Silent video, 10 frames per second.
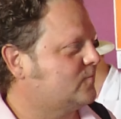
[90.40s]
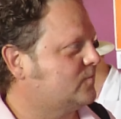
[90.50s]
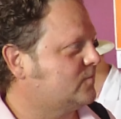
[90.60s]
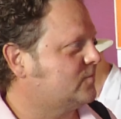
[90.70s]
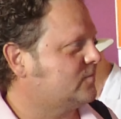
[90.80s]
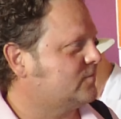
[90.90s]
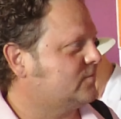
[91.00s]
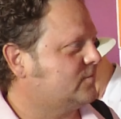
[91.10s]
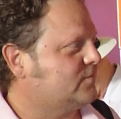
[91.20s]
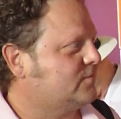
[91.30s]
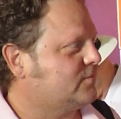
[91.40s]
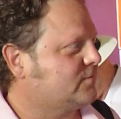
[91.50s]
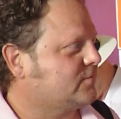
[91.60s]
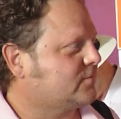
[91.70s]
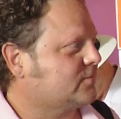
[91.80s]

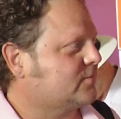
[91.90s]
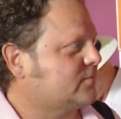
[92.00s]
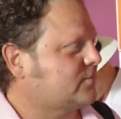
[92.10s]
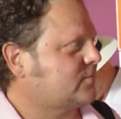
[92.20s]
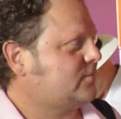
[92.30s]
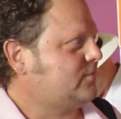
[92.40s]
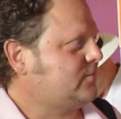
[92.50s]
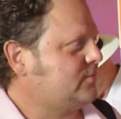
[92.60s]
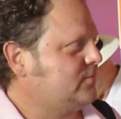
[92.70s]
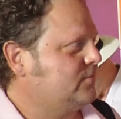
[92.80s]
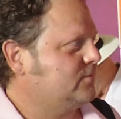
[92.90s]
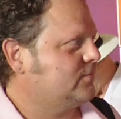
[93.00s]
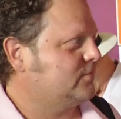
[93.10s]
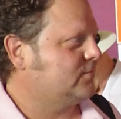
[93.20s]
(silent)